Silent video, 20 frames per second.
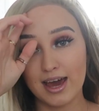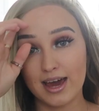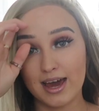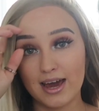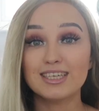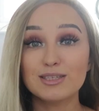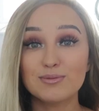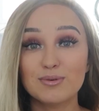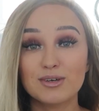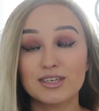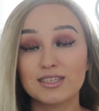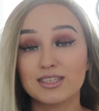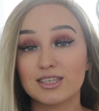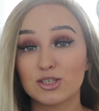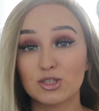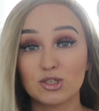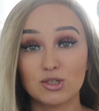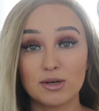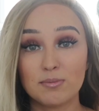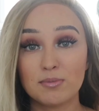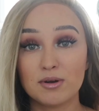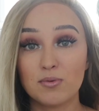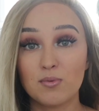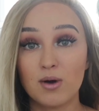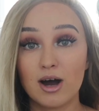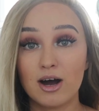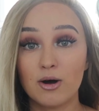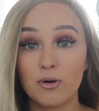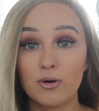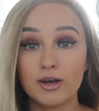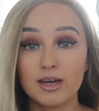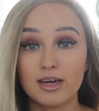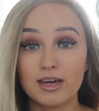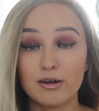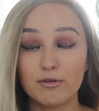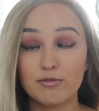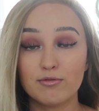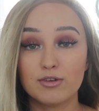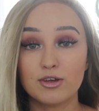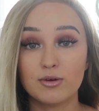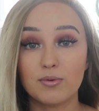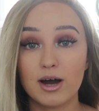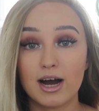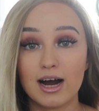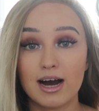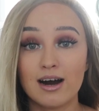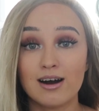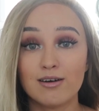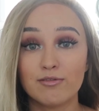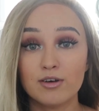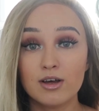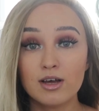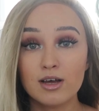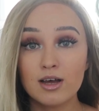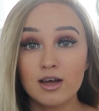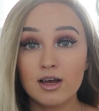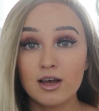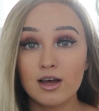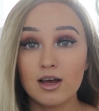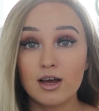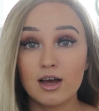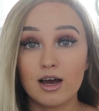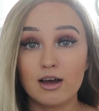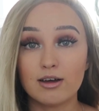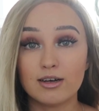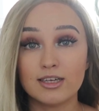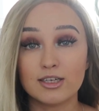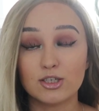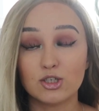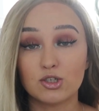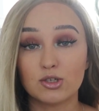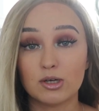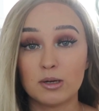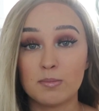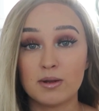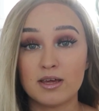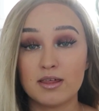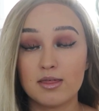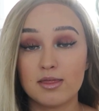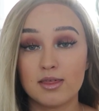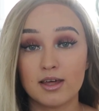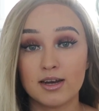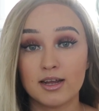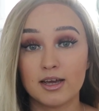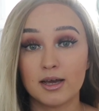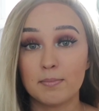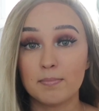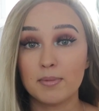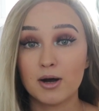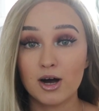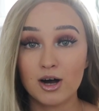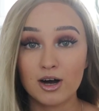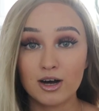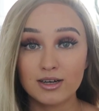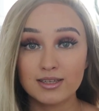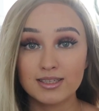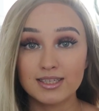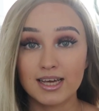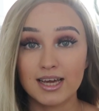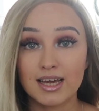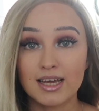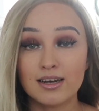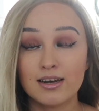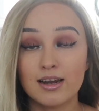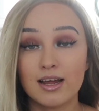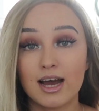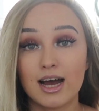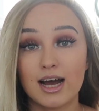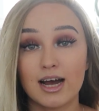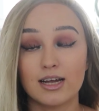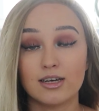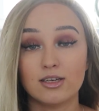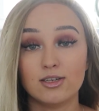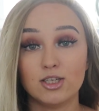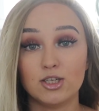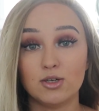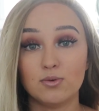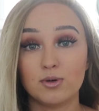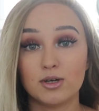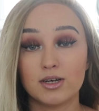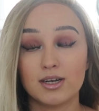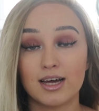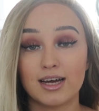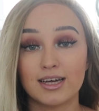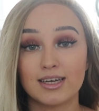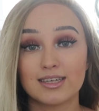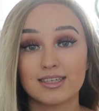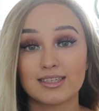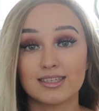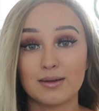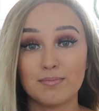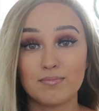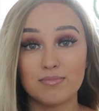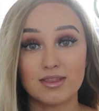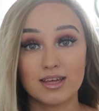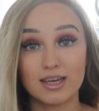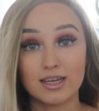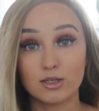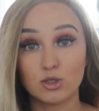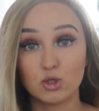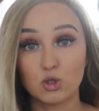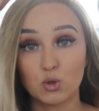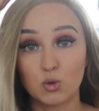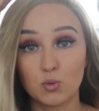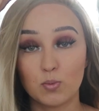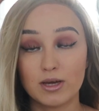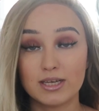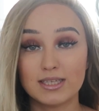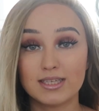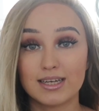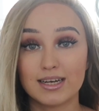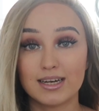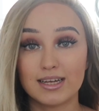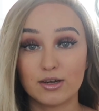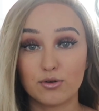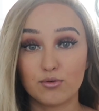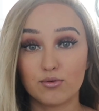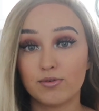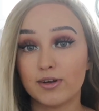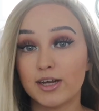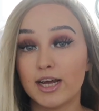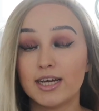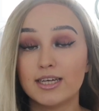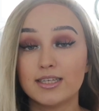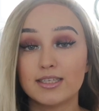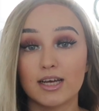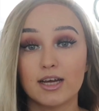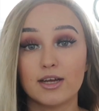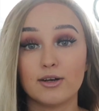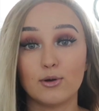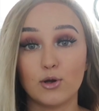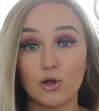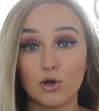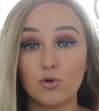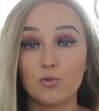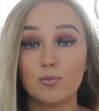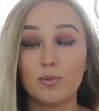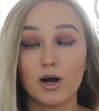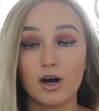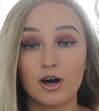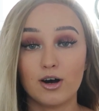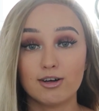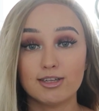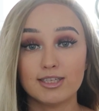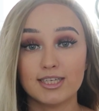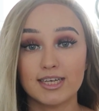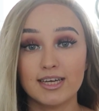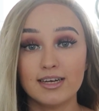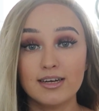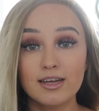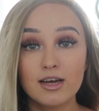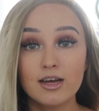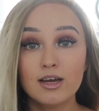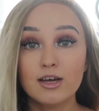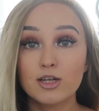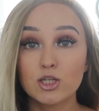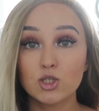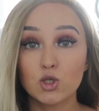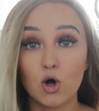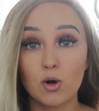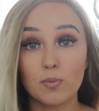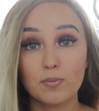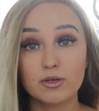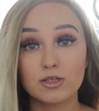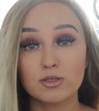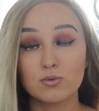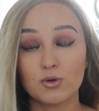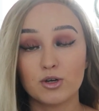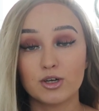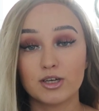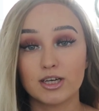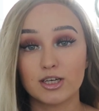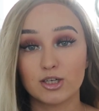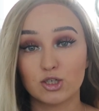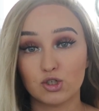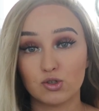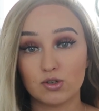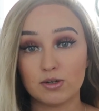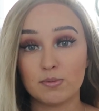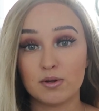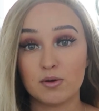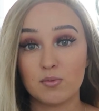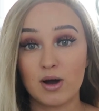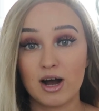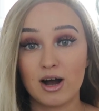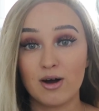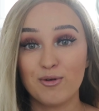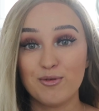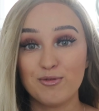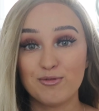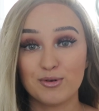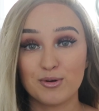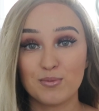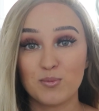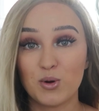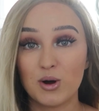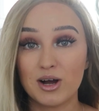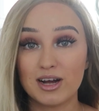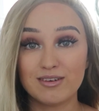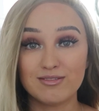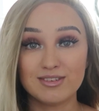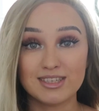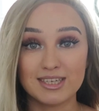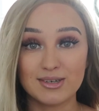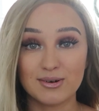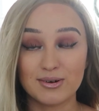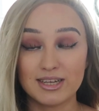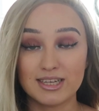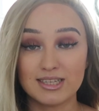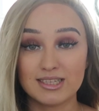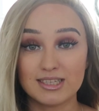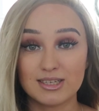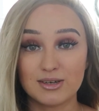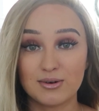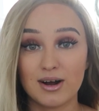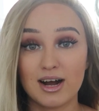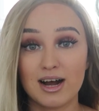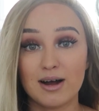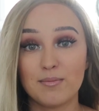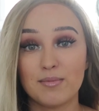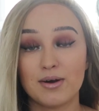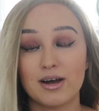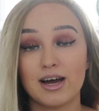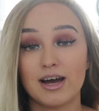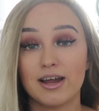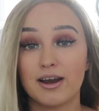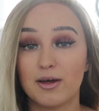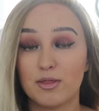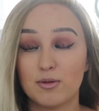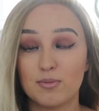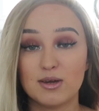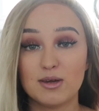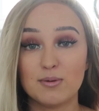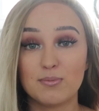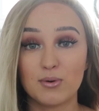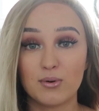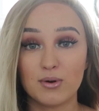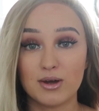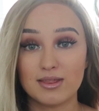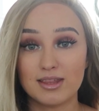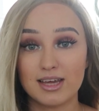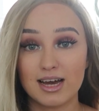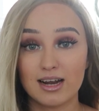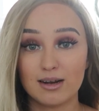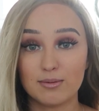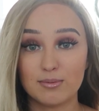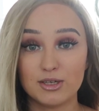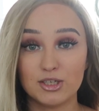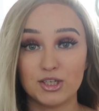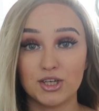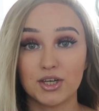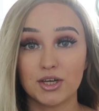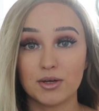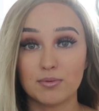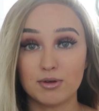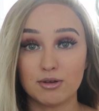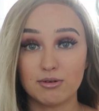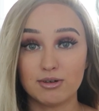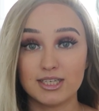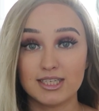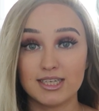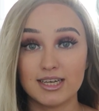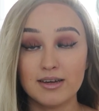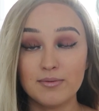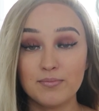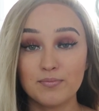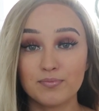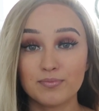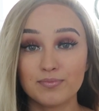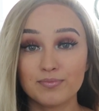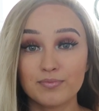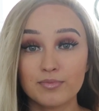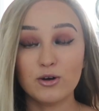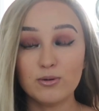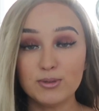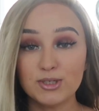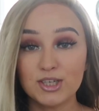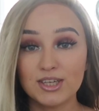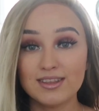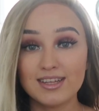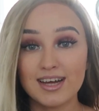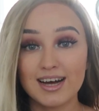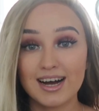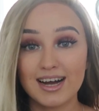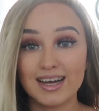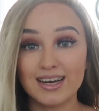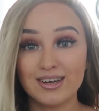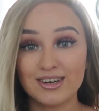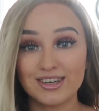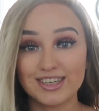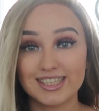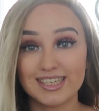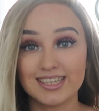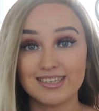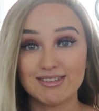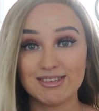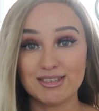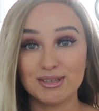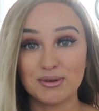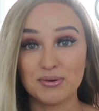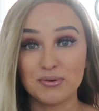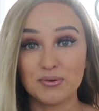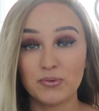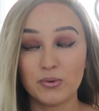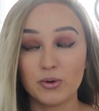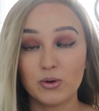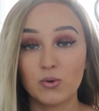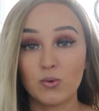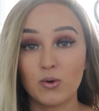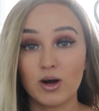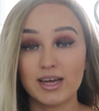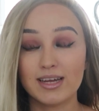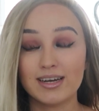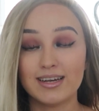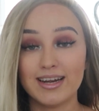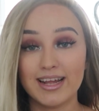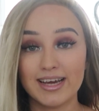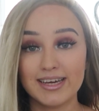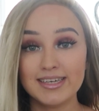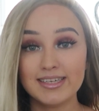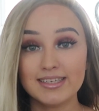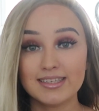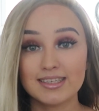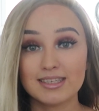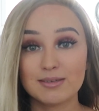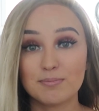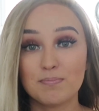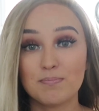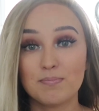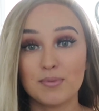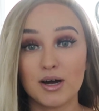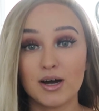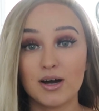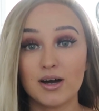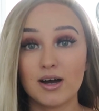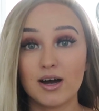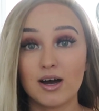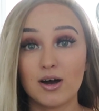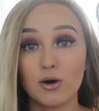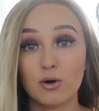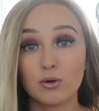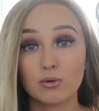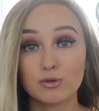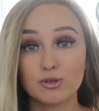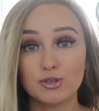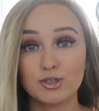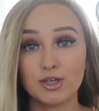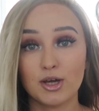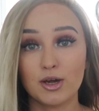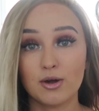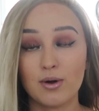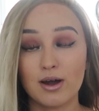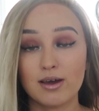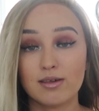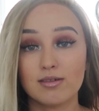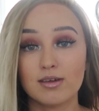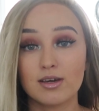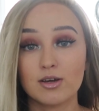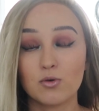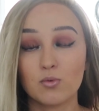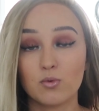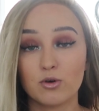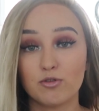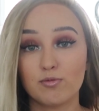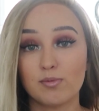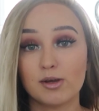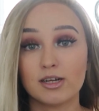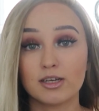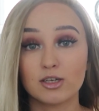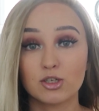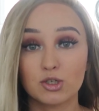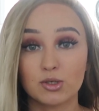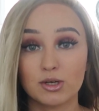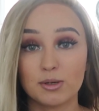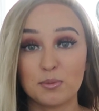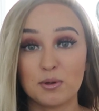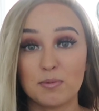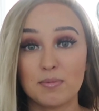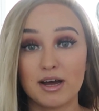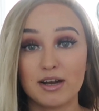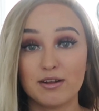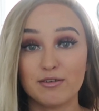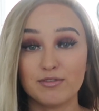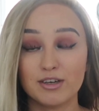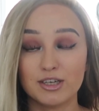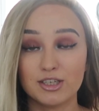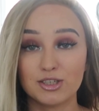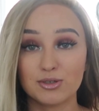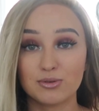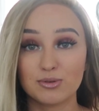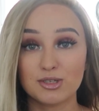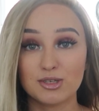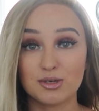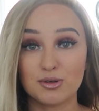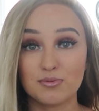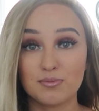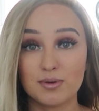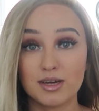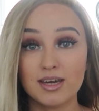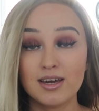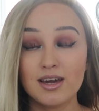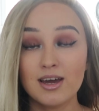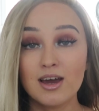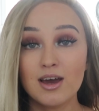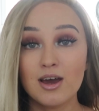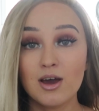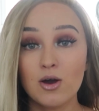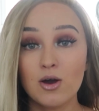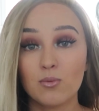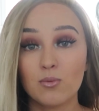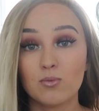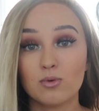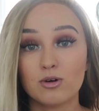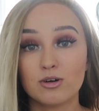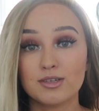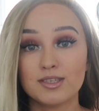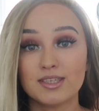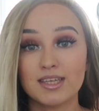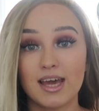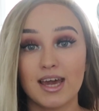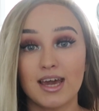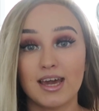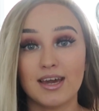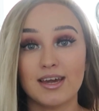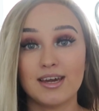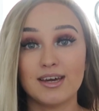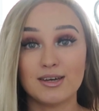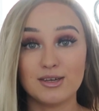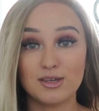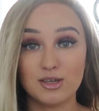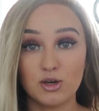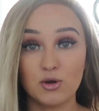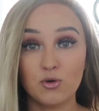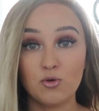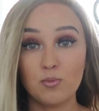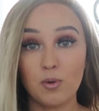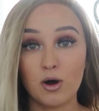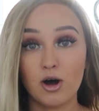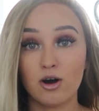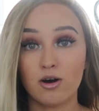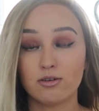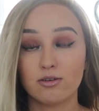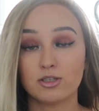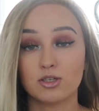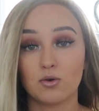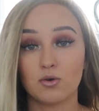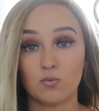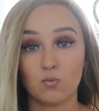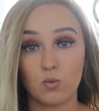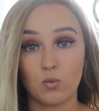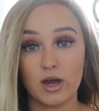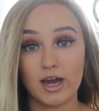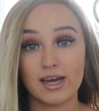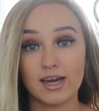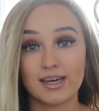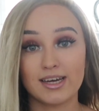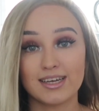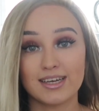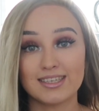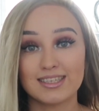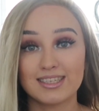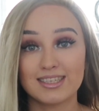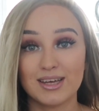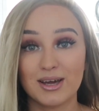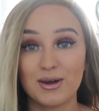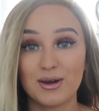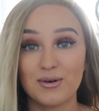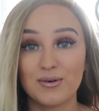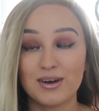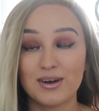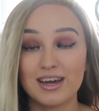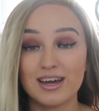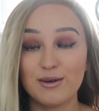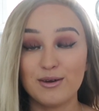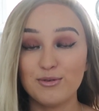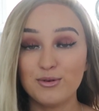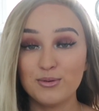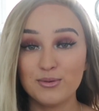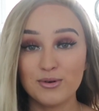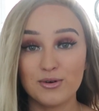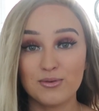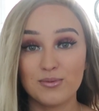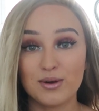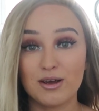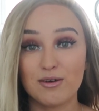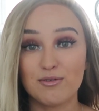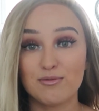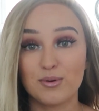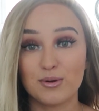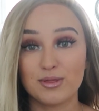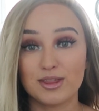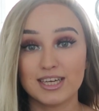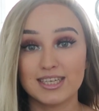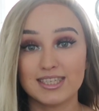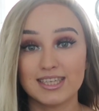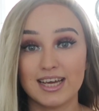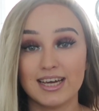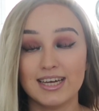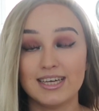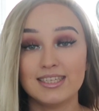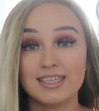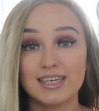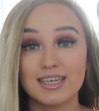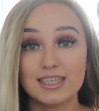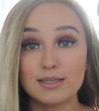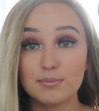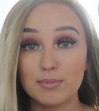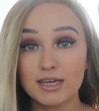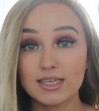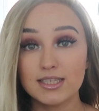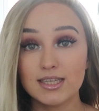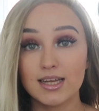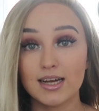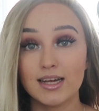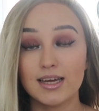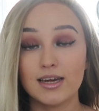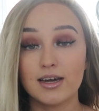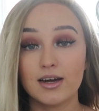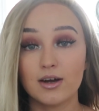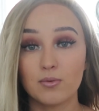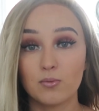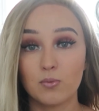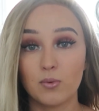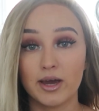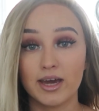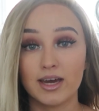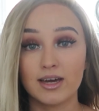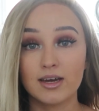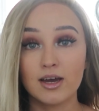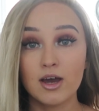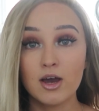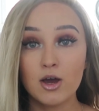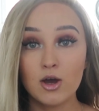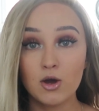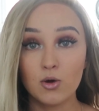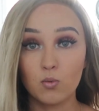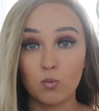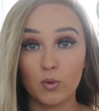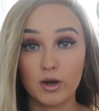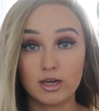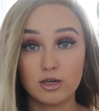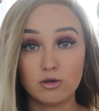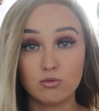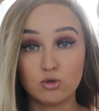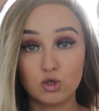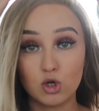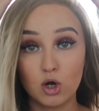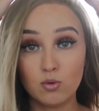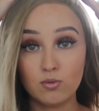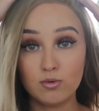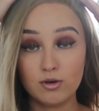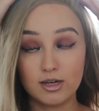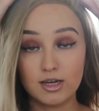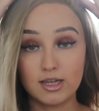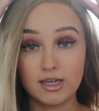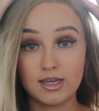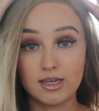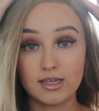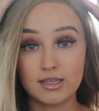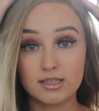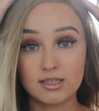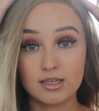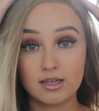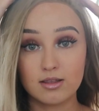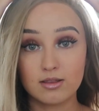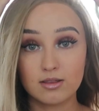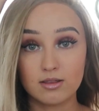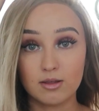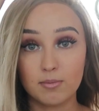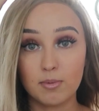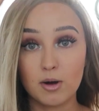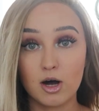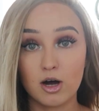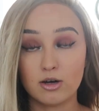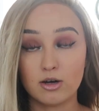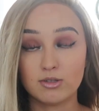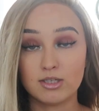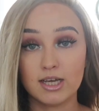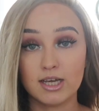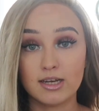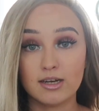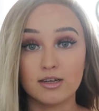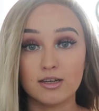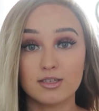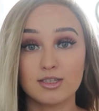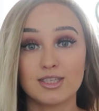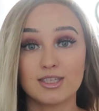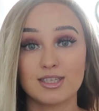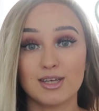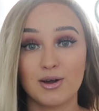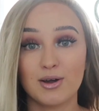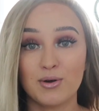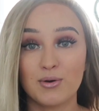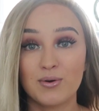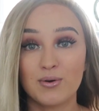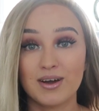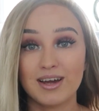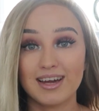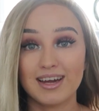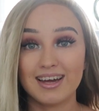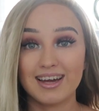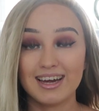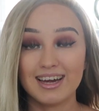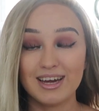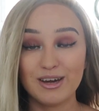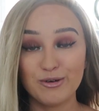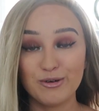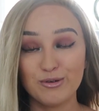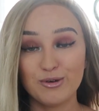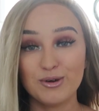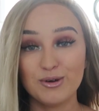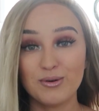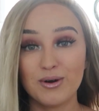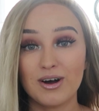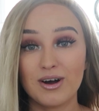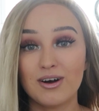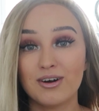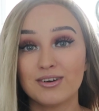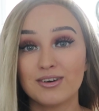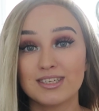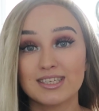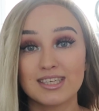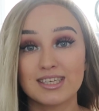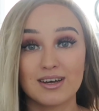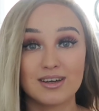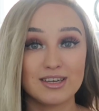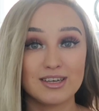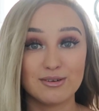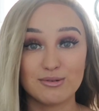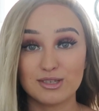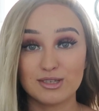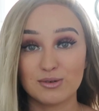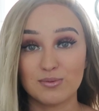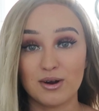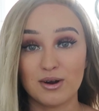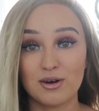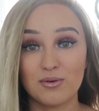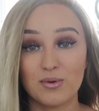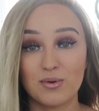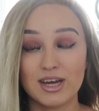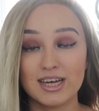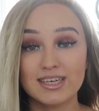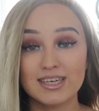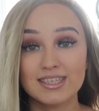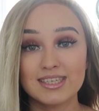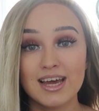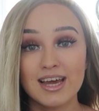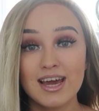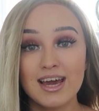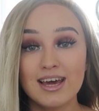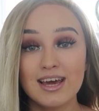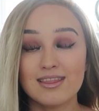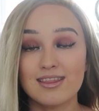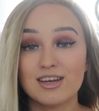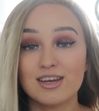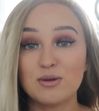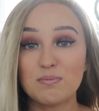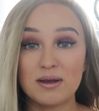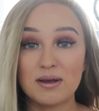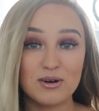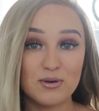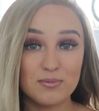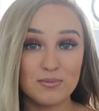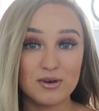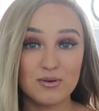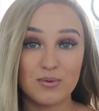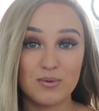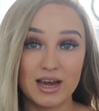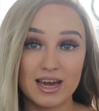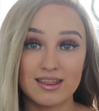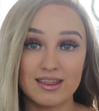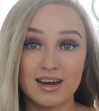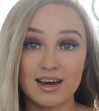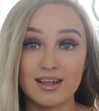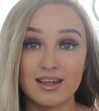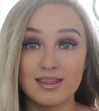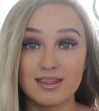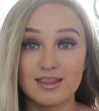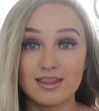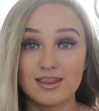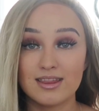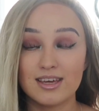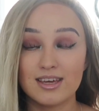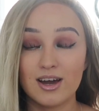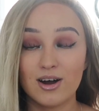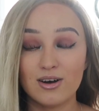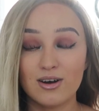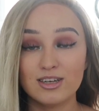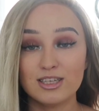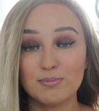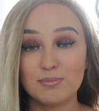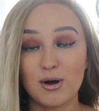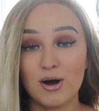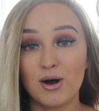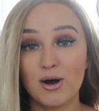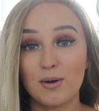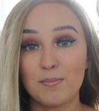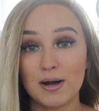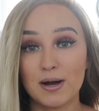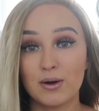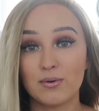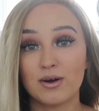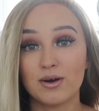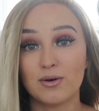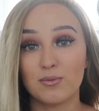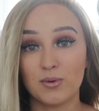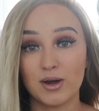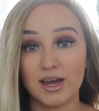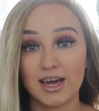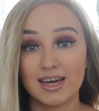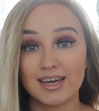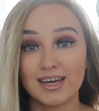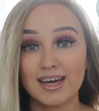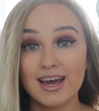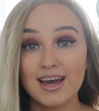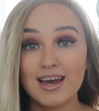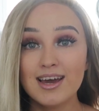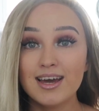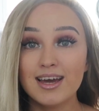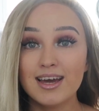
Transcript: This works extremely well if you have an extremely thinning parting and you would like something to basically create a new parting. Toppers work extremely well from what I have seen on Instagram and other people in the alopecia community. An option that I looked into quite late, but also I think would have been extremely beneficial to me, was a Upart wig. So if you're not aware of what this is, it's basically a wig where you don't need the parting. So if you aren't used to wearing wigs, then you may not be aware that the hardest part about a wig